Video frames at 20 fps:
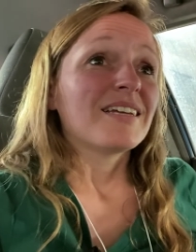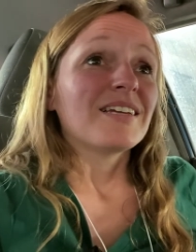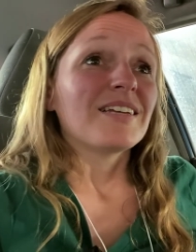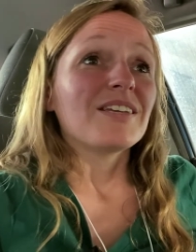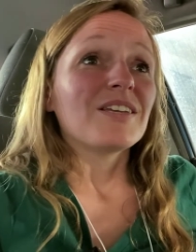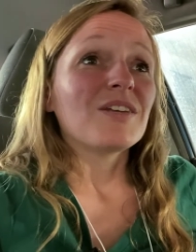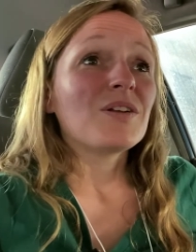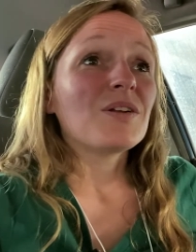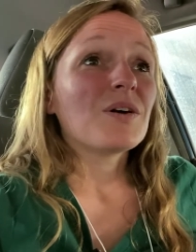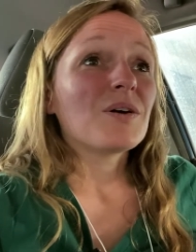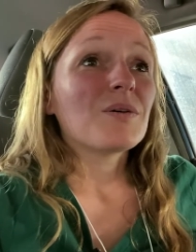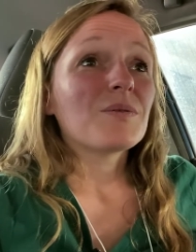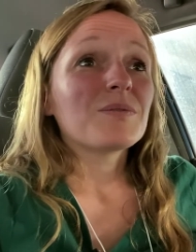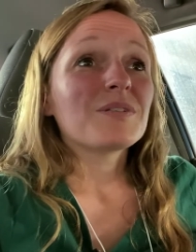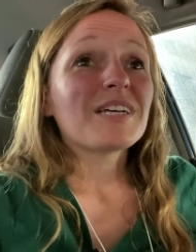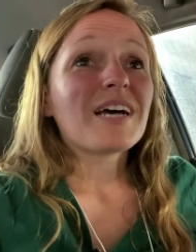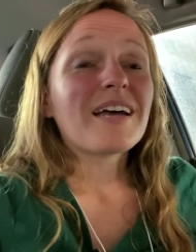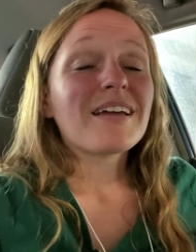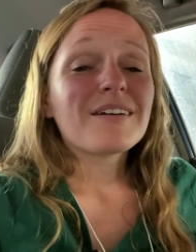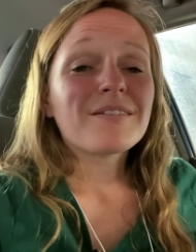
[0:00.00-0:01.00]
you know
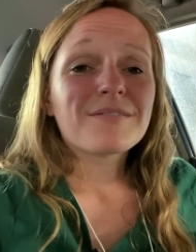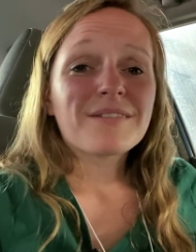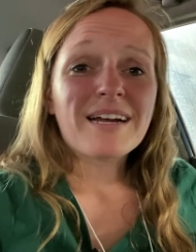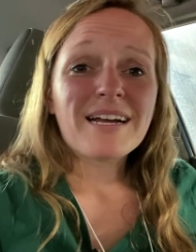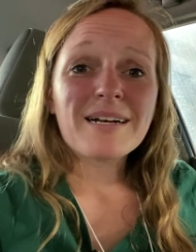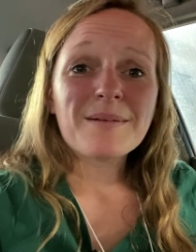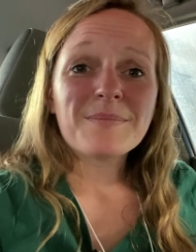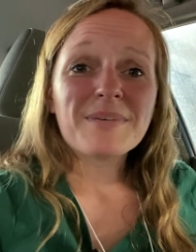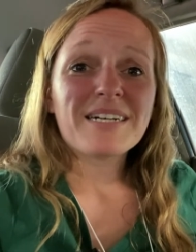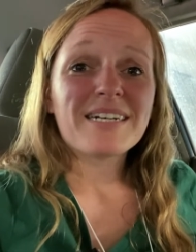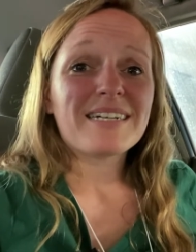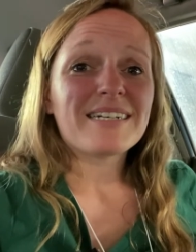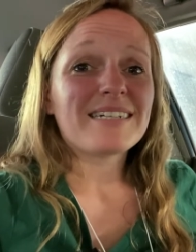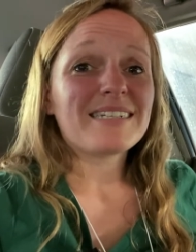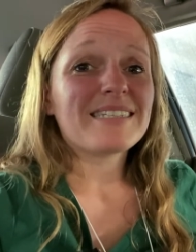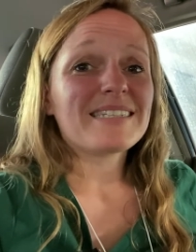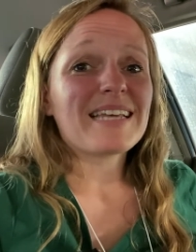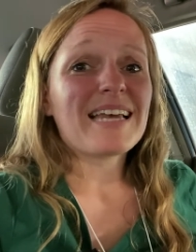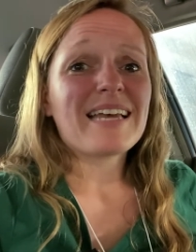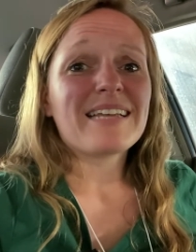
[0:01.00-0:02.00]

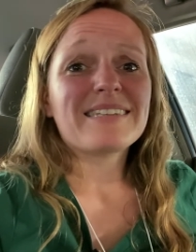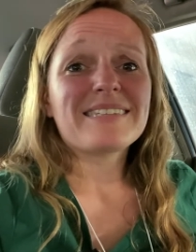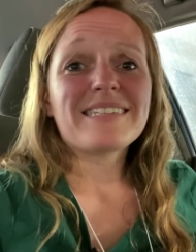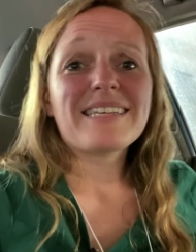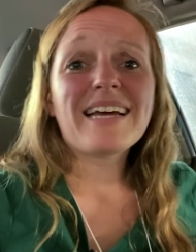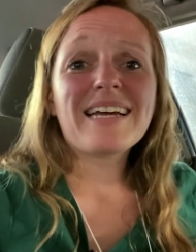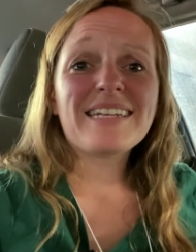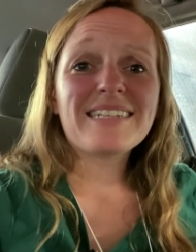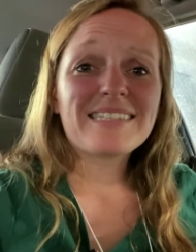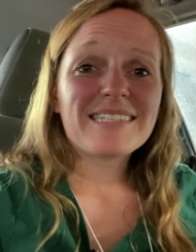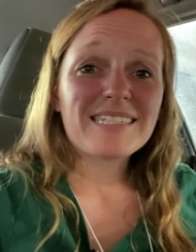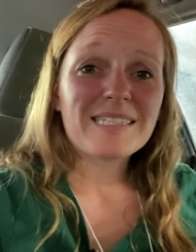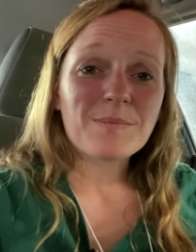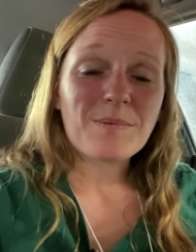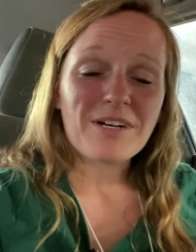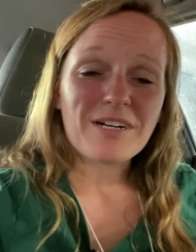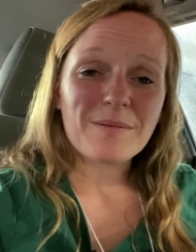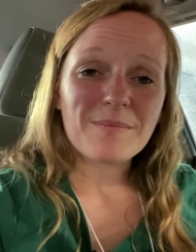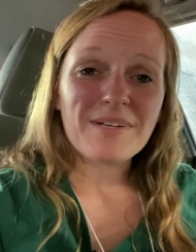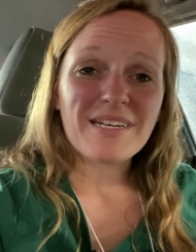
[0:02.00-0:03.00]
dioramas and science
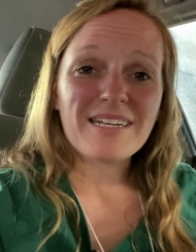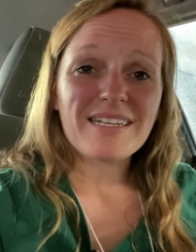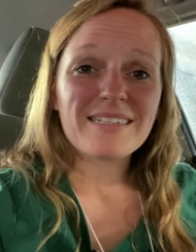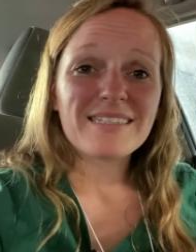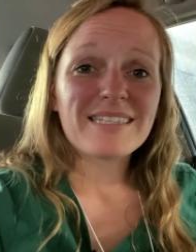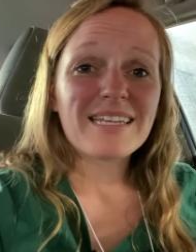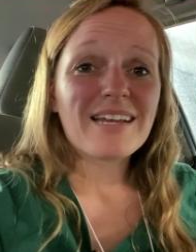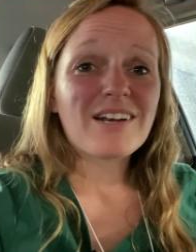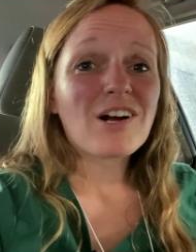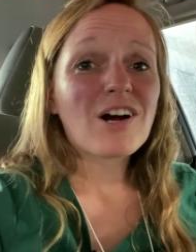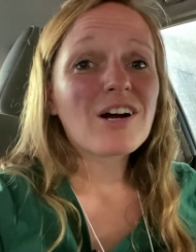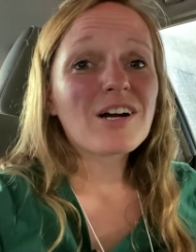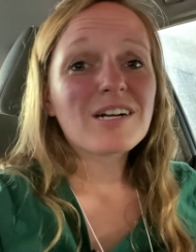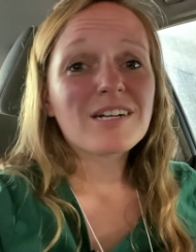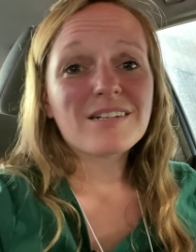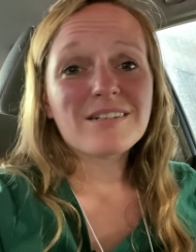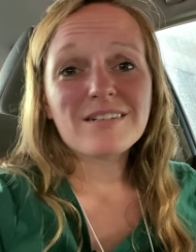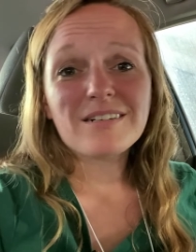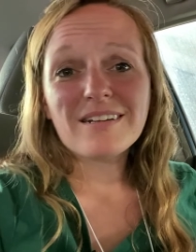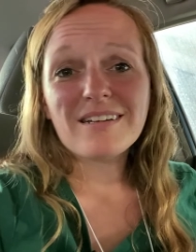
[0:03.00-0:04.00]
experiments and
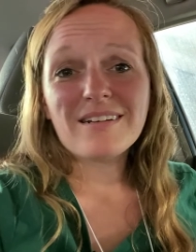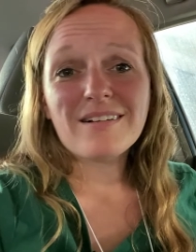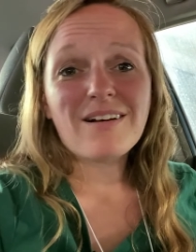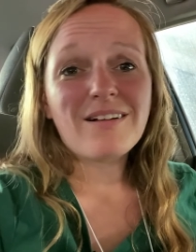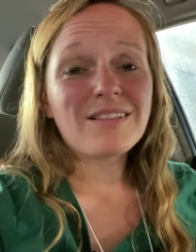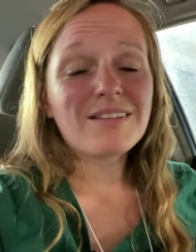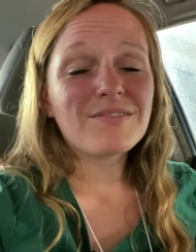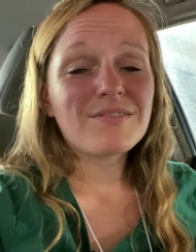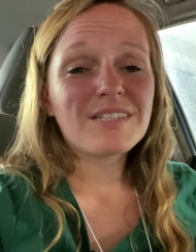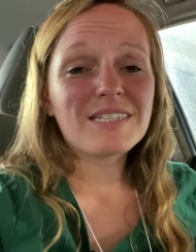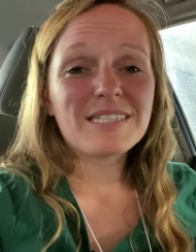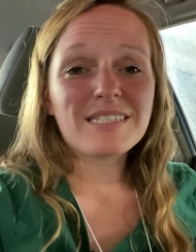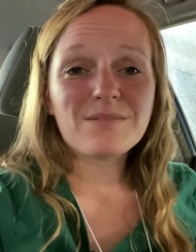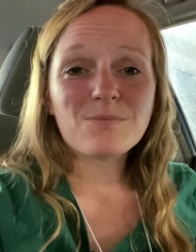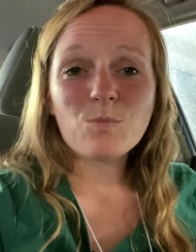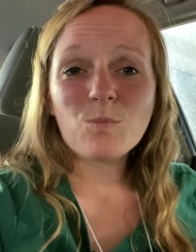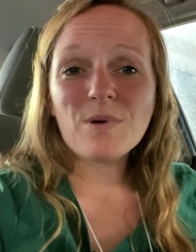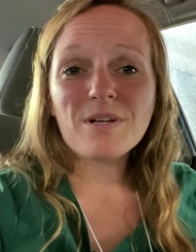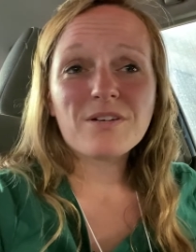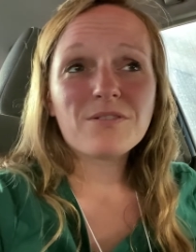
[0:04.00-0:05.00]
art and all of these
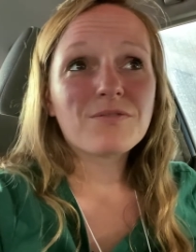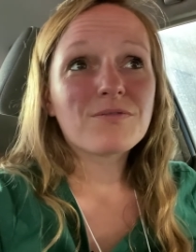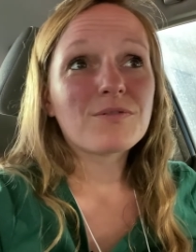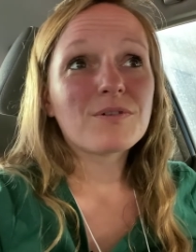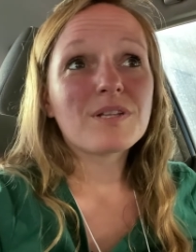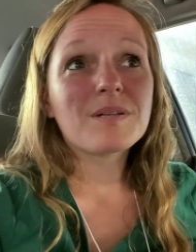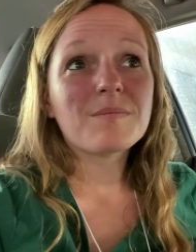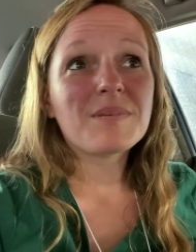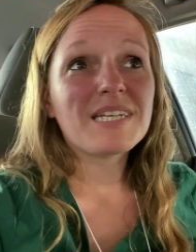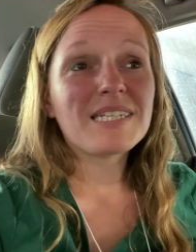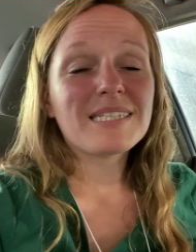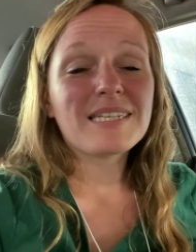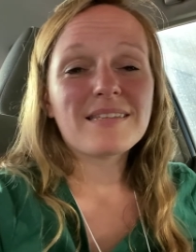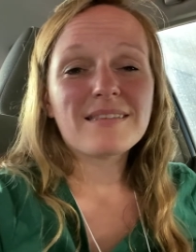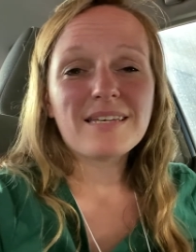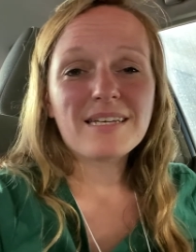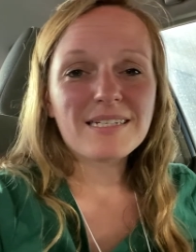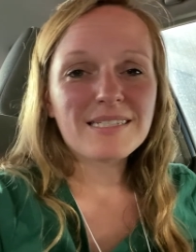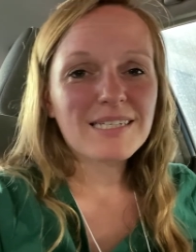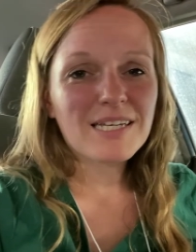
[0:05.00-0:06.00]
wonderful amazing
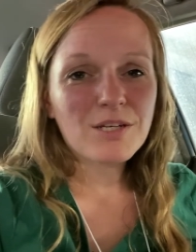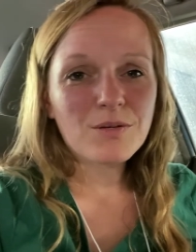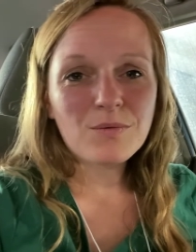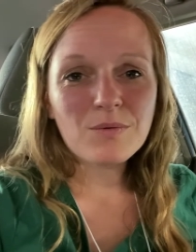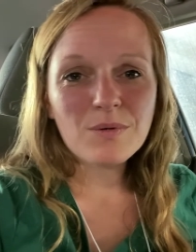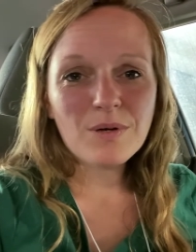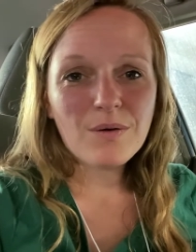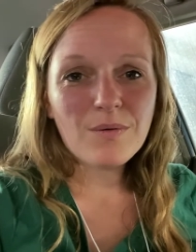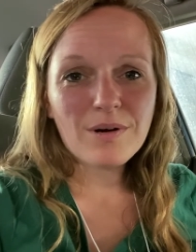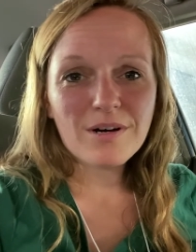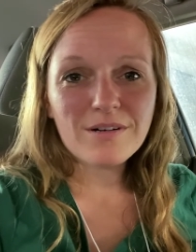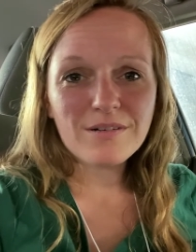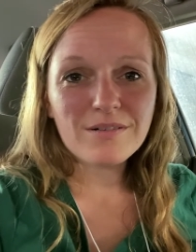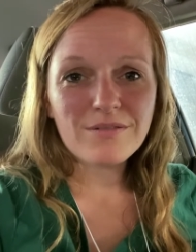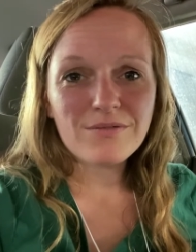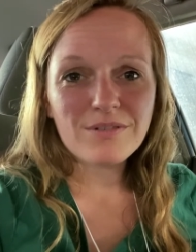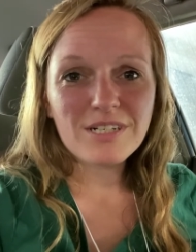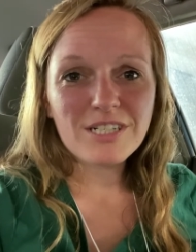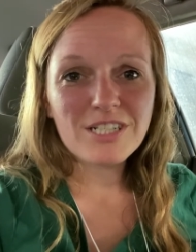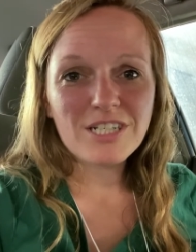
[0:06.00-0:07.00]
things that you know are
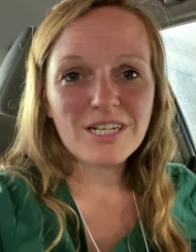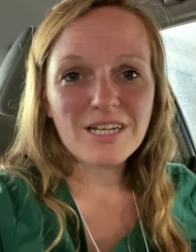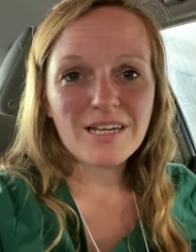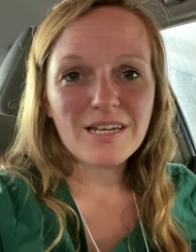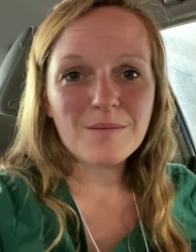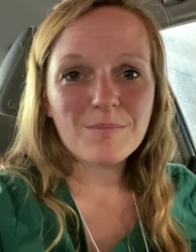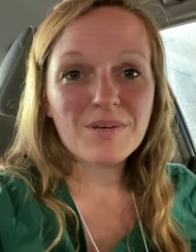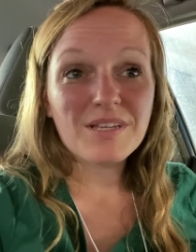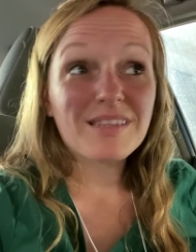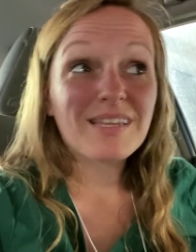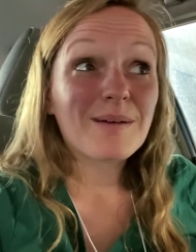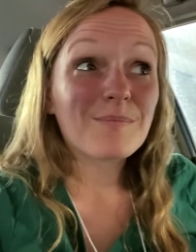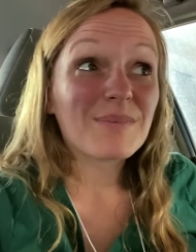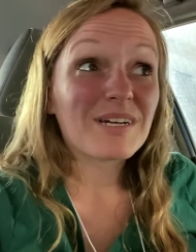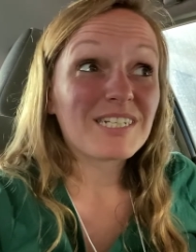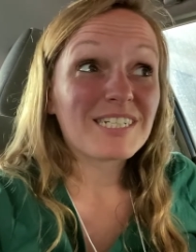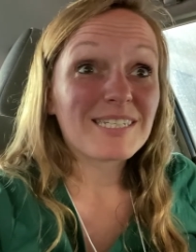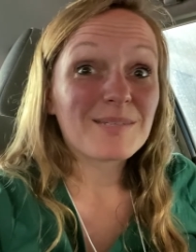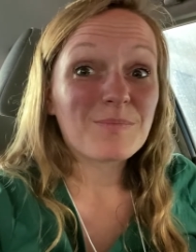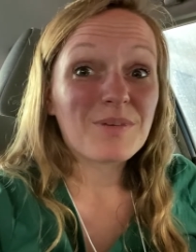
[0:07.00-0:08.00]
enriching but that
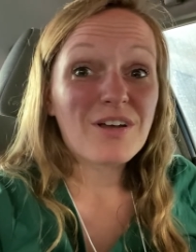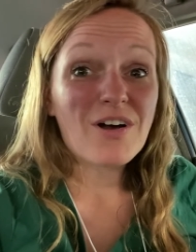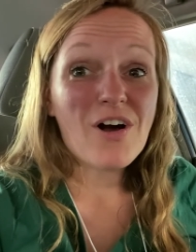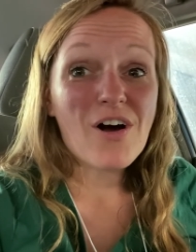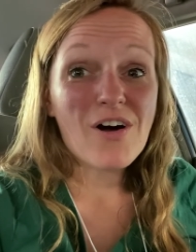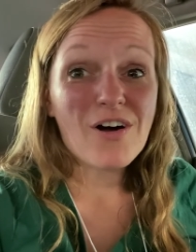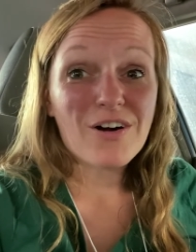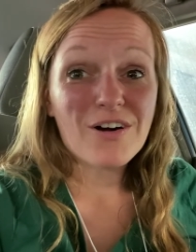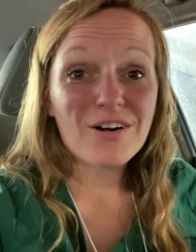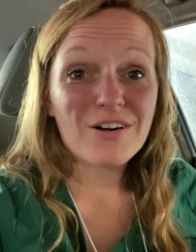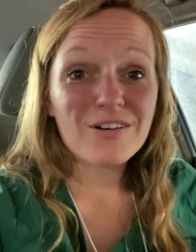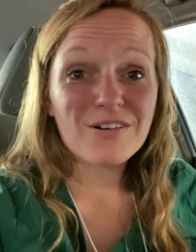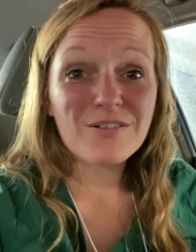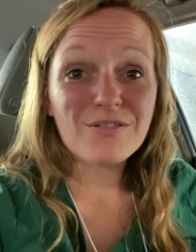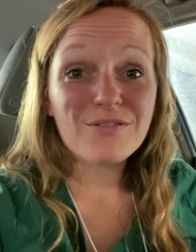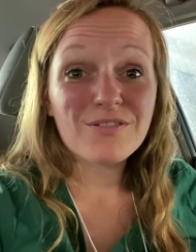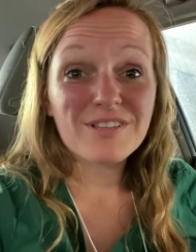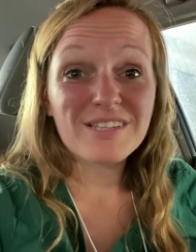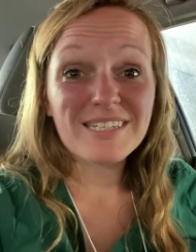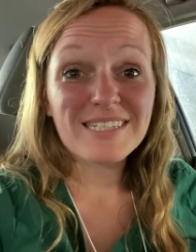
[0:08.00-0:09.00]
might just be hard
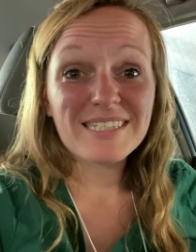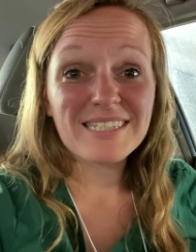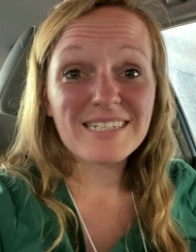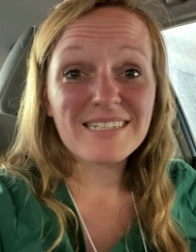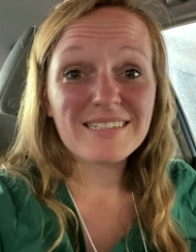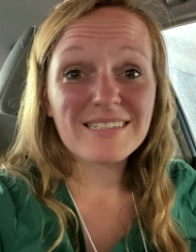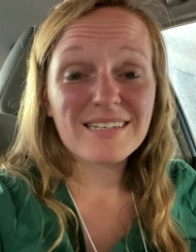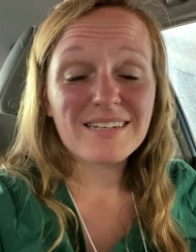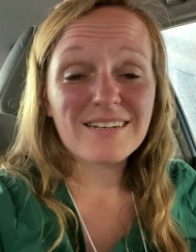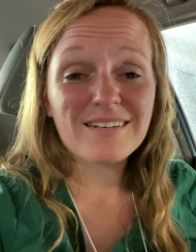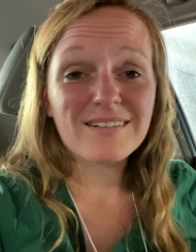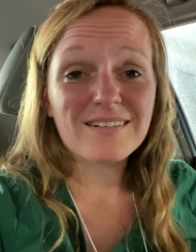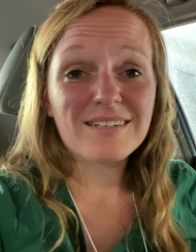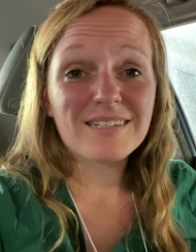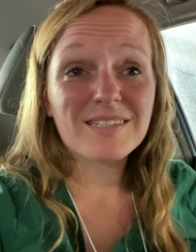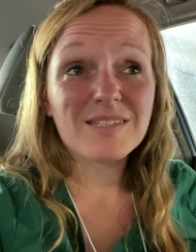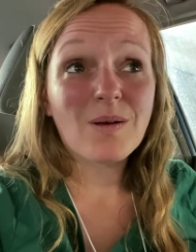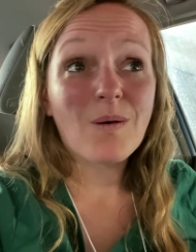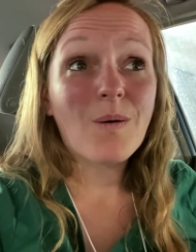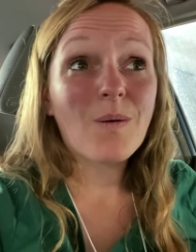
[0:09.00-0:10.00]
for the season
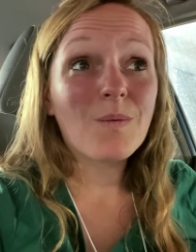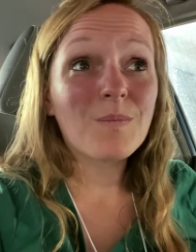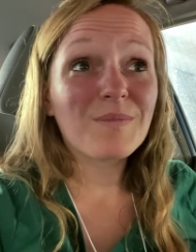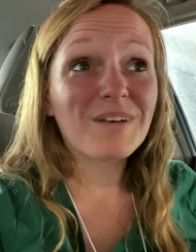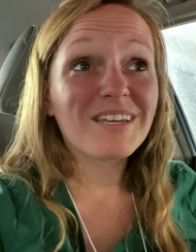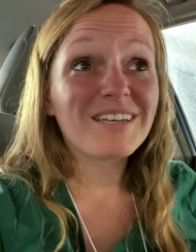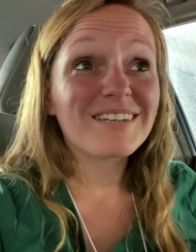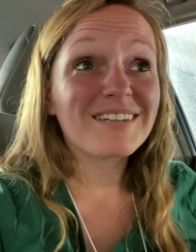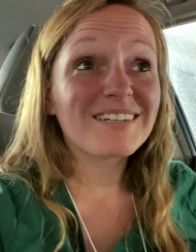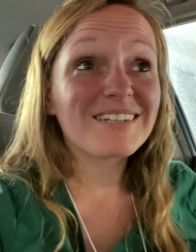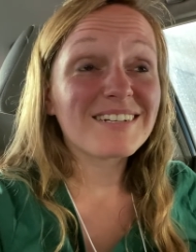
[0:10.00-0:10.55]
because oh my